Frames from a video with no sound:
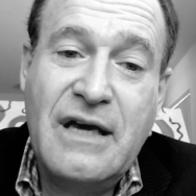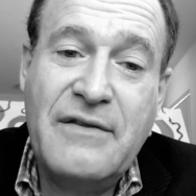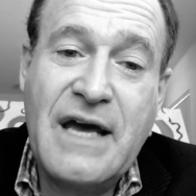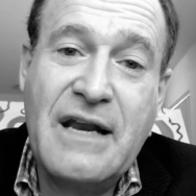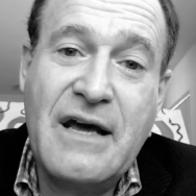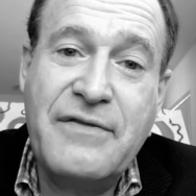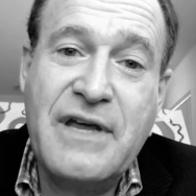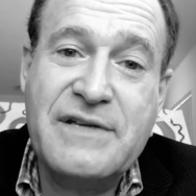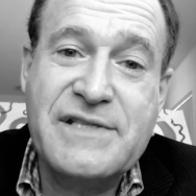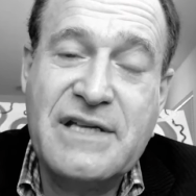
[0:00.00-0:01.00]
And that, I
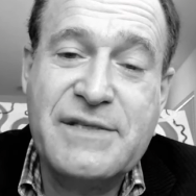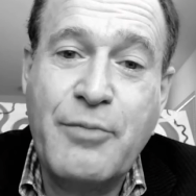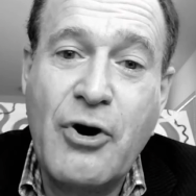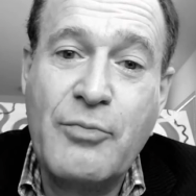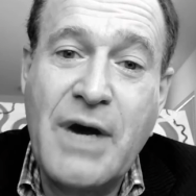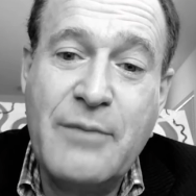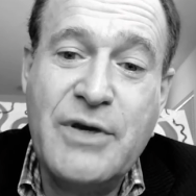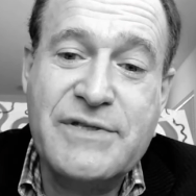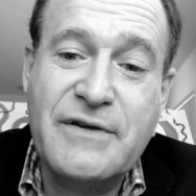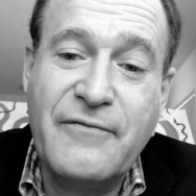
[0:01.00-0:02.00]
think, sets apart my
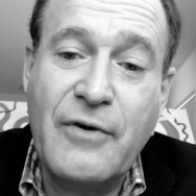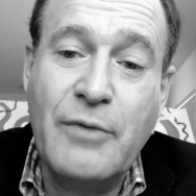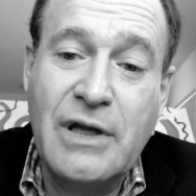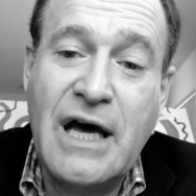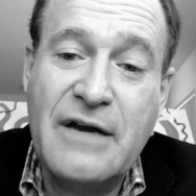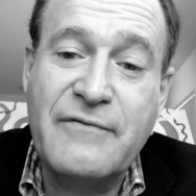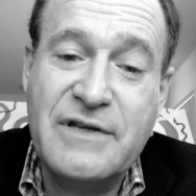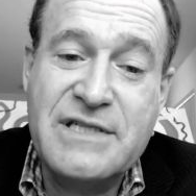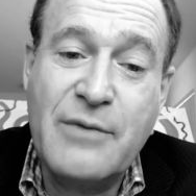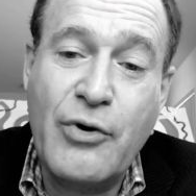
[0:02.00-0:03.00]
music from a lot of
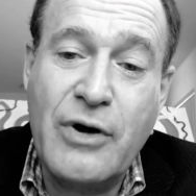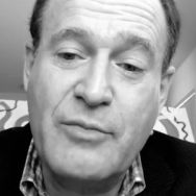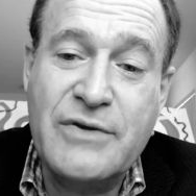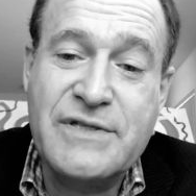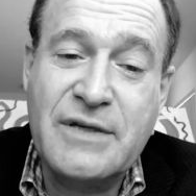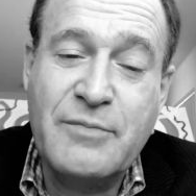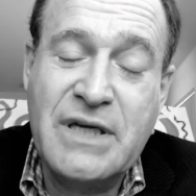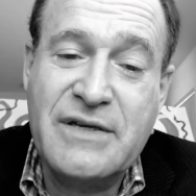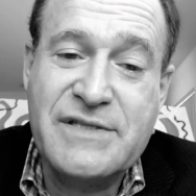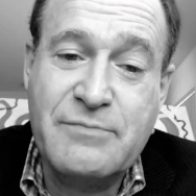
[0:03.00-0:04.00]
contemporary music,
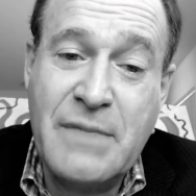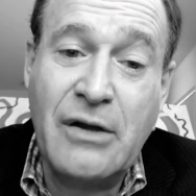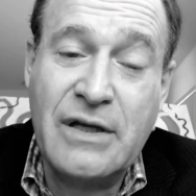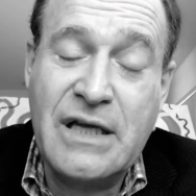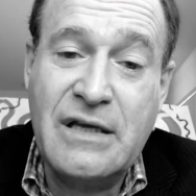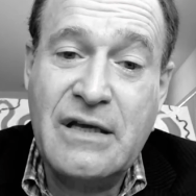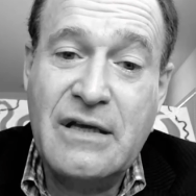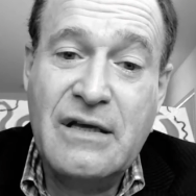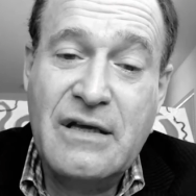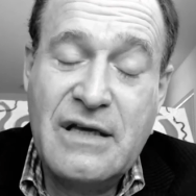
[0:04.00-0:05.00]
because melody
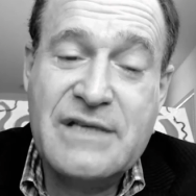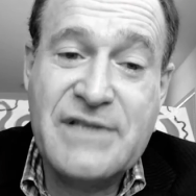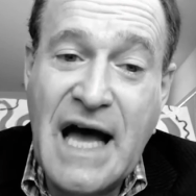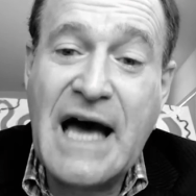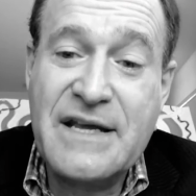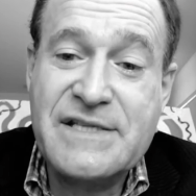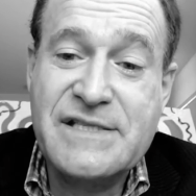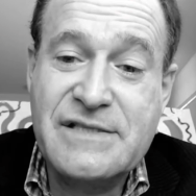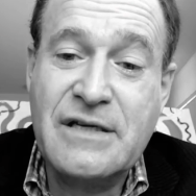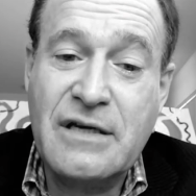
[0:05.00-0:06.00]
is not
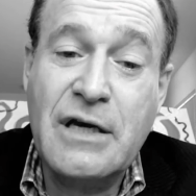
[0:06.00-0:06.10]
as